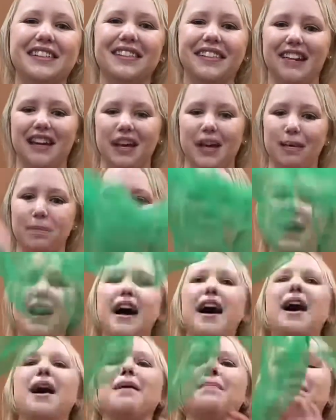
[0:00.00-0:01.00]
they
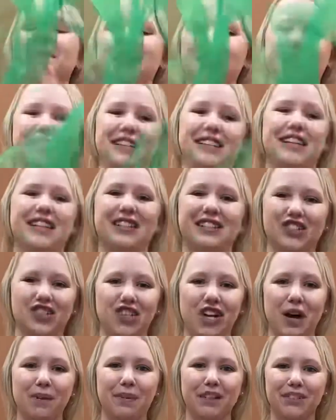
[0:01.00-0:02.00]
pop. Nice
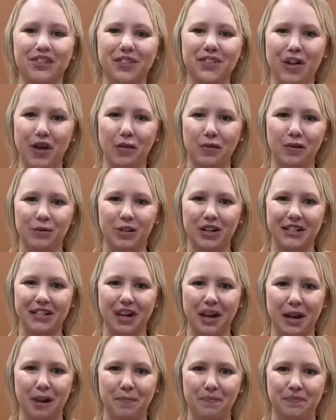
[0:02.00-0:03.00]
job. Let's do that one more
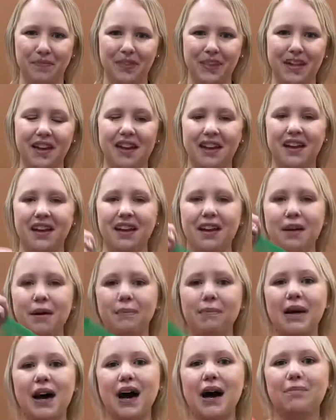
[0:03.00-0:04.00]
time.
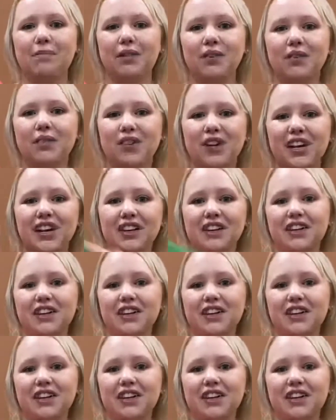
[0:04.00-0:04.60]
Popcorn